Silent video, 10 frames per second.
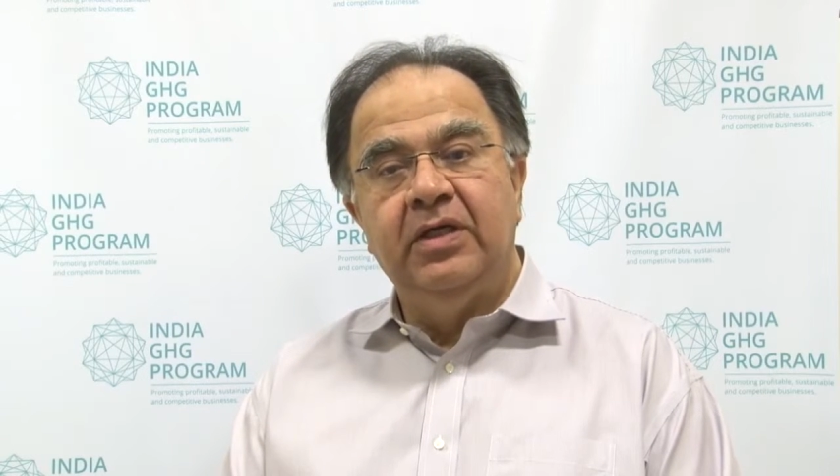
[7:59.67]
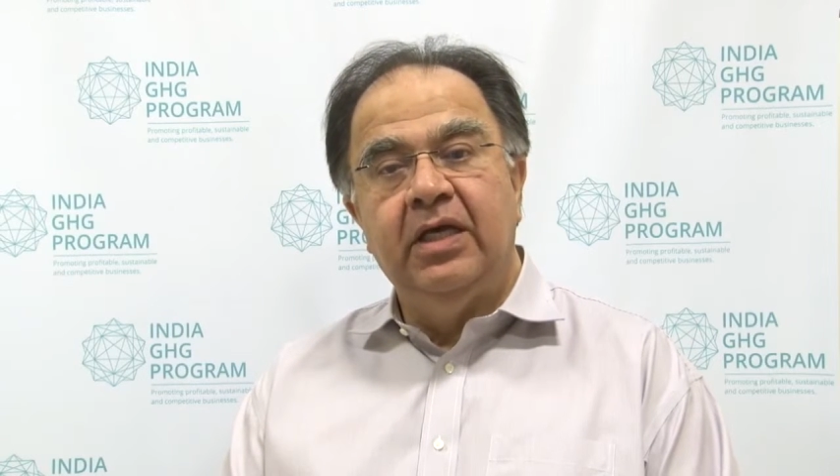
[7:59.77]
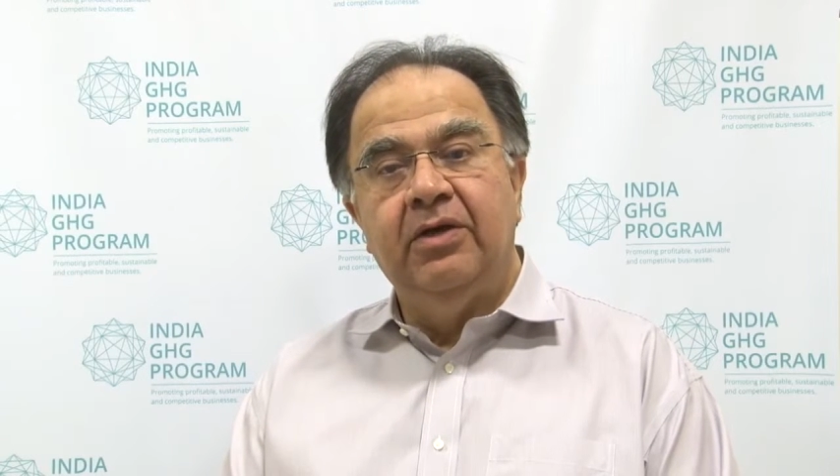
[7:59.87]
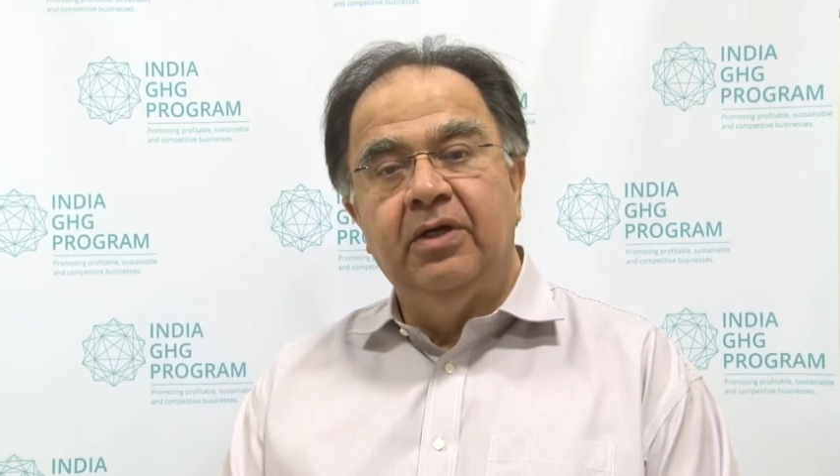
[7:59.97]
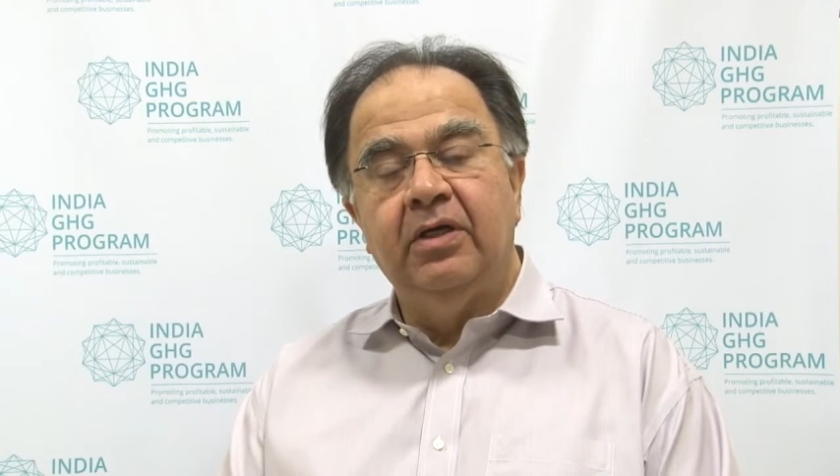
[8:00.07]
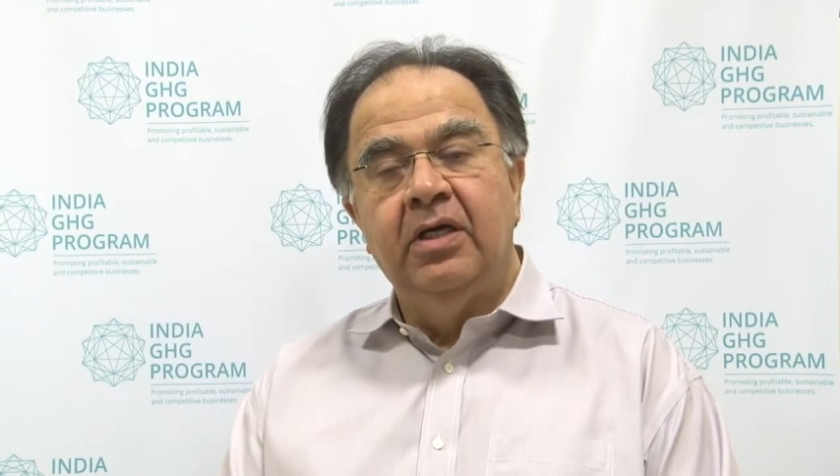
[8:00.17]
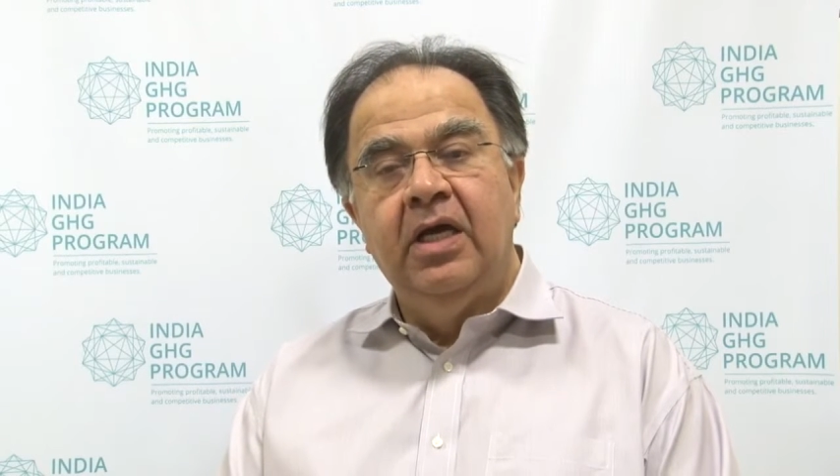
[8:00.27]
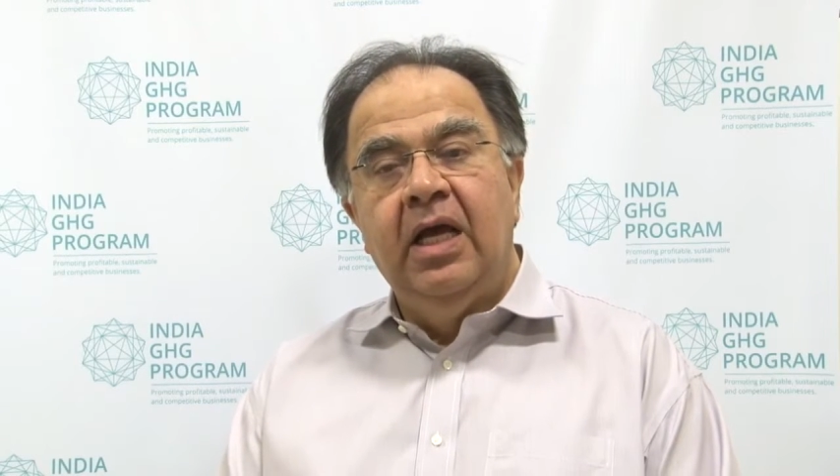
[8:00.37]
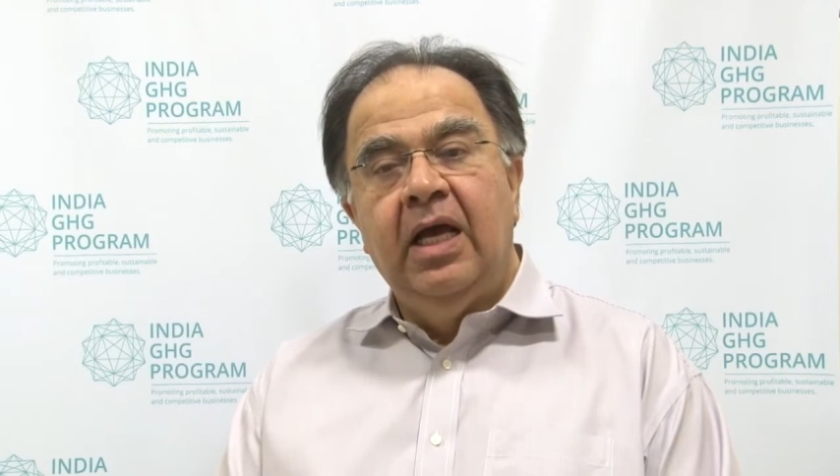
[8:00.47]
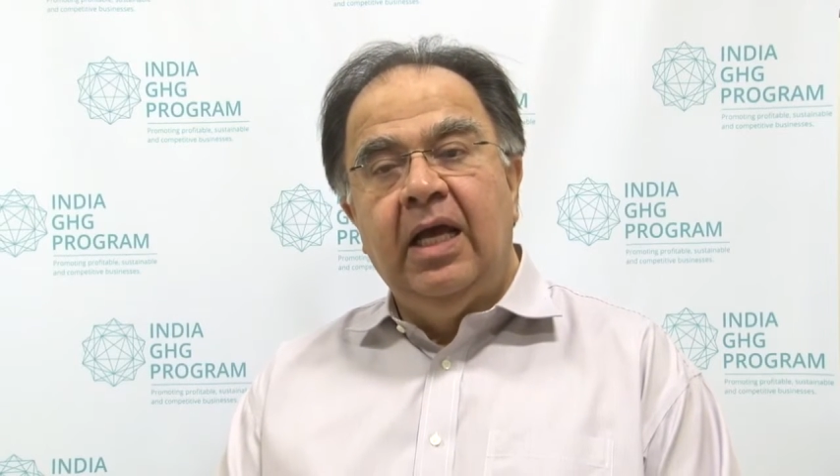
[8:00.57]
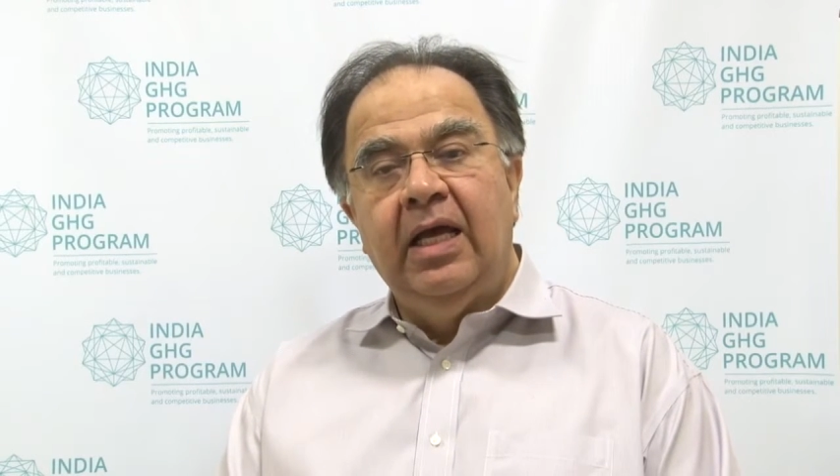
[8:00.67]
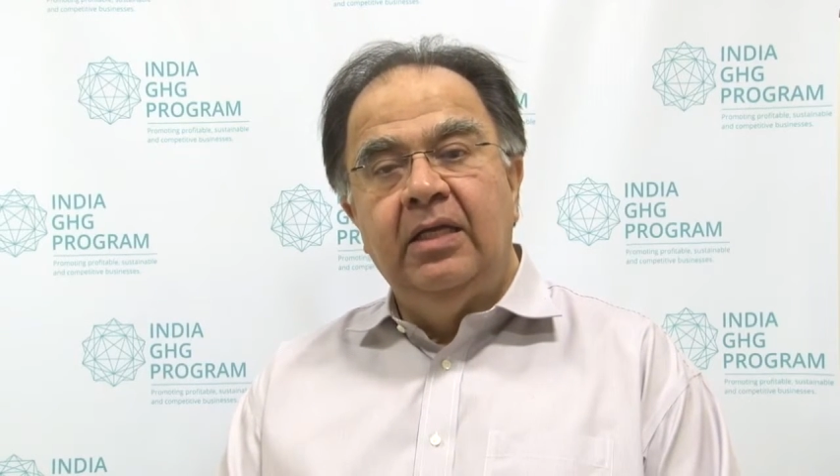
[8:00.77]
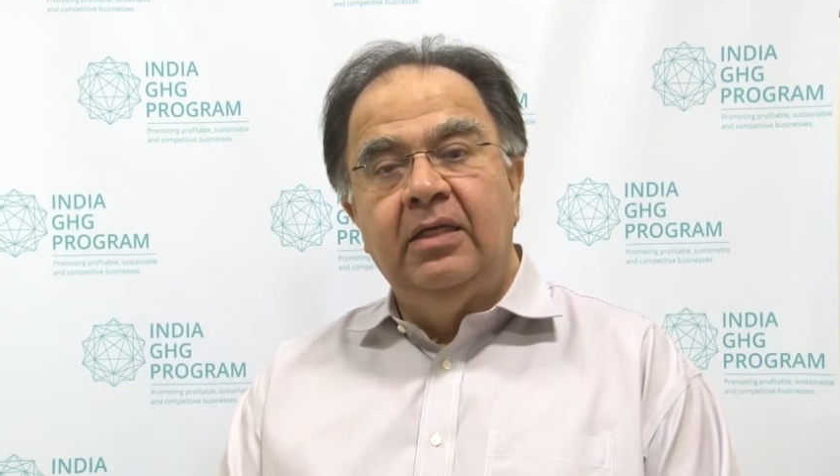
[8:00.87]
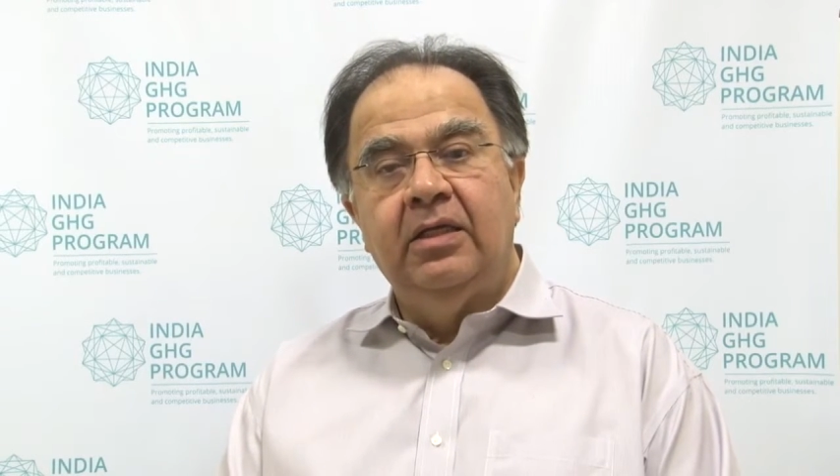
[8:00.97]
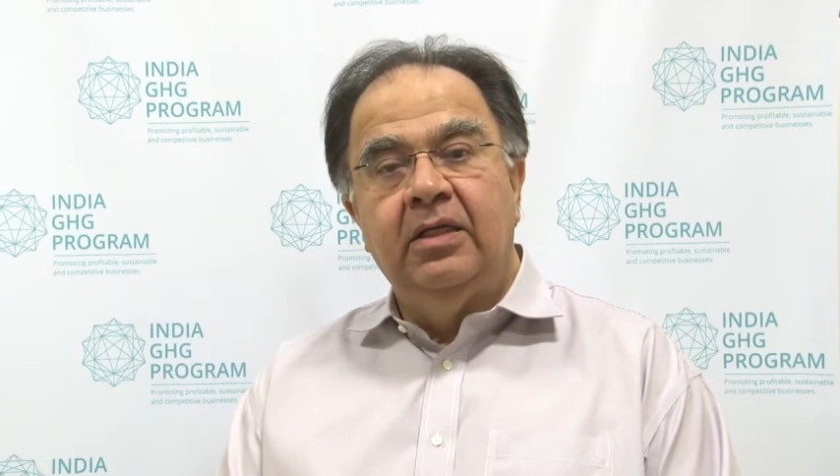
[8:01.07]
and area. And